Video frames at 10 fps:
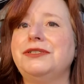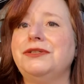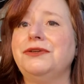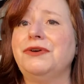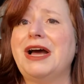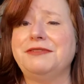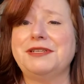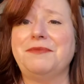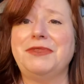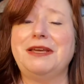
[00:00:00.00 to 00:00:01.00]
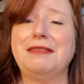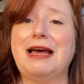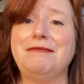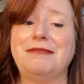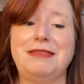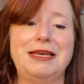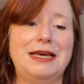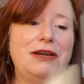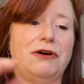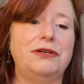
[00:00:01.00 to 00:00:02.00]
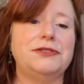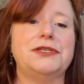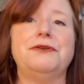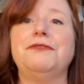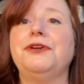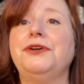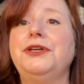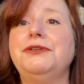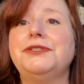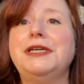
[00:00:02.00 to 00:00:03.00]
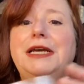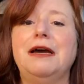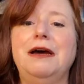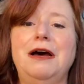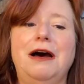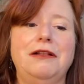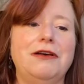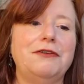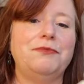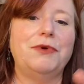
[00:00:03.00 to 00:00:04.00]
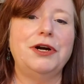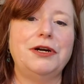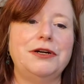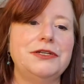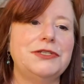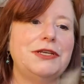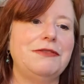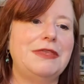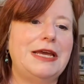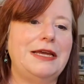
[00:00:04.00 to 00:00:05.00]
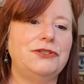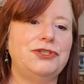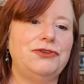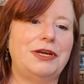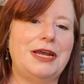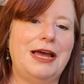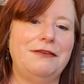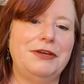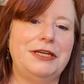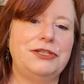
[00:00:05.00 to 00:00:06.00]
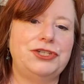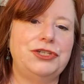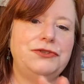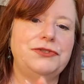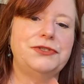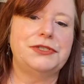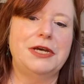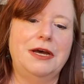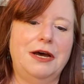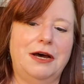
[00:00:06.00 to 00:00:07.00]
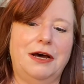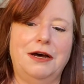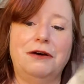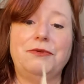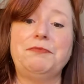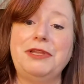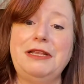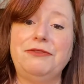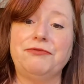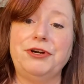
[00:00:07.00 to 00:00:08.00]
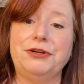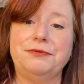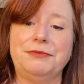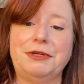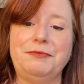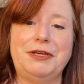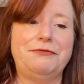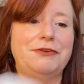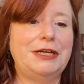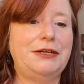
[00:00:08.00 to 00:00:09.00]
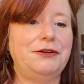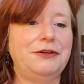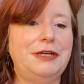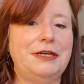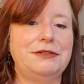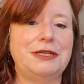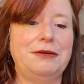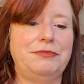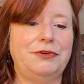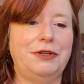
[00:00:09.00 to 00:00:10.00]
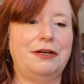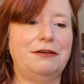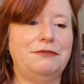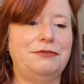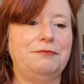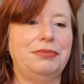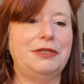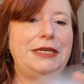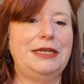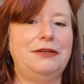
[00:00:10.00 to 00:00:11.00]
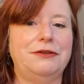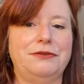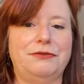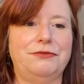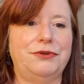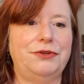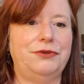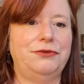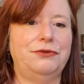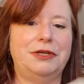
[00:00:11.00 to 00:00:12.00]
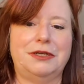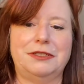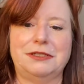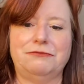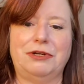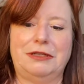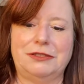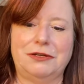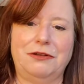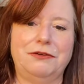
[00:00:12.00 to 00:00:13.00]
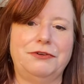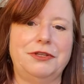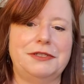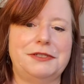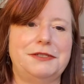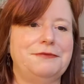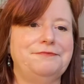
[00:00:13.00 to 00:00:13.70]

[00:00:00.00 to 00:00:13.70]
to have something that thin. Also, if you're using a lot of markers and things, you can have issues with bleed through. Let me find a good example of bleed through, because, well, it's all over this